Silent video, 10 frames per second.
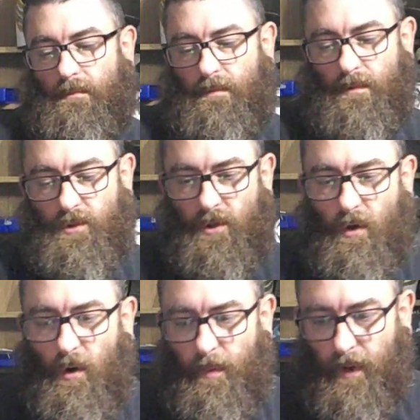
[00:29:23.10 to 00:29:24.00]
Shut
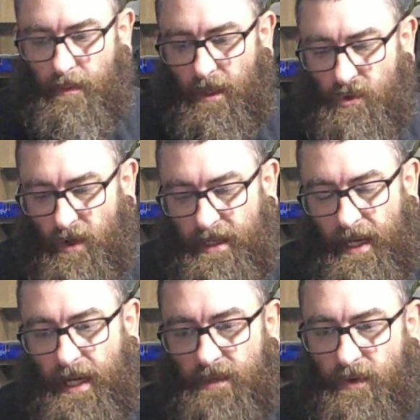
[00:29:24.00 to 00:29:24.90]
up, I'm not trying to
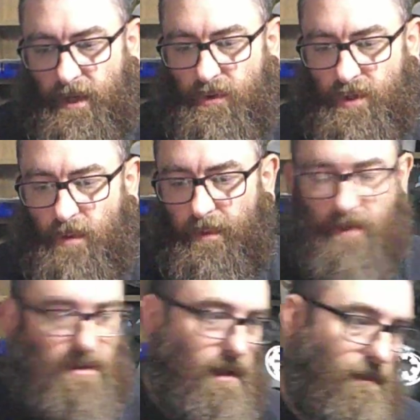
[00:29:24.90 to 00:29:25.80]
ask for YouTube music.